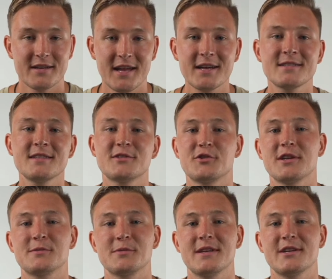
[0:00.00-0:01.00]
Next is
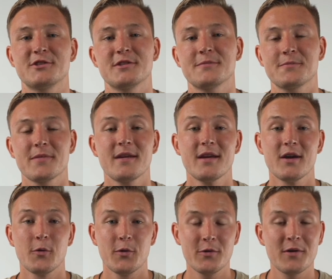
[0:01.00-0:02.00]
transportation.
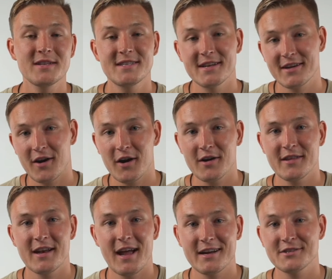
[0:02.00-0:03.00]
We rented a car
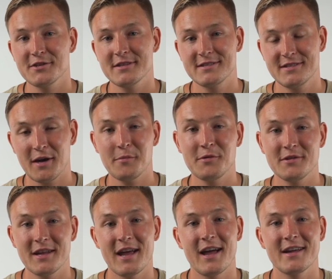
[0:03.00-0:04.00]
that actually
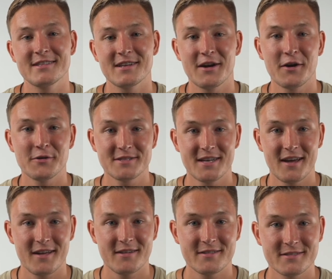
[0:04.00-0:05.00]
doubled as a
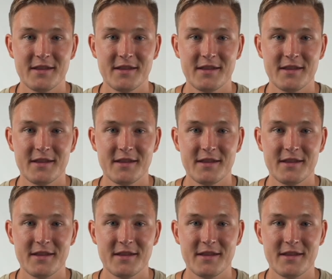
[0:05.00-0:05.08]
hotel,